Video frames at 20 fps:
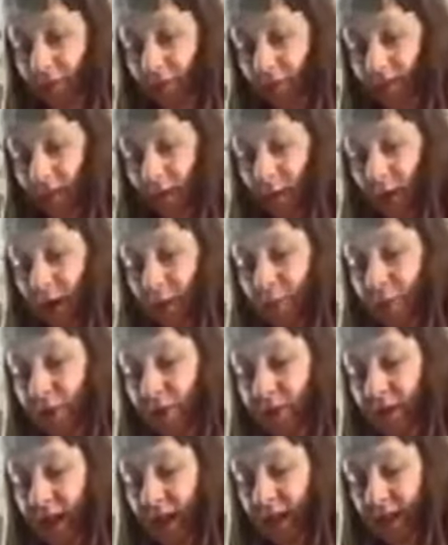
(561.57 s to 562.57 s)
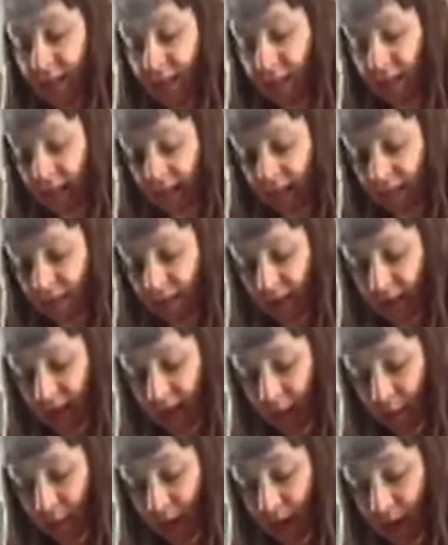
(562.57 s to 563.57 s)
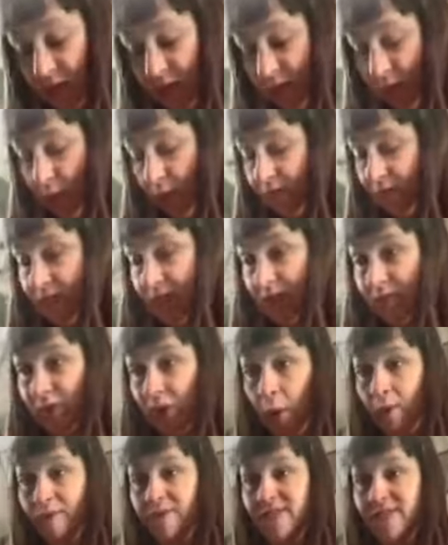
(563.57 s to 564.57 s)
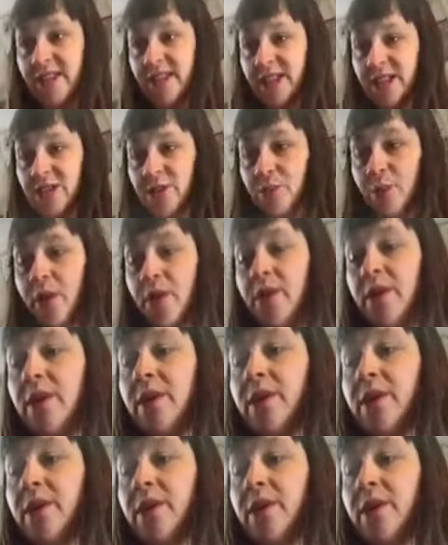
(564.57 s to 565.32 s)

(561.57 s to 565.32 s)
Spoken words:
I'm going to put this down now, because you obviously haven't got this one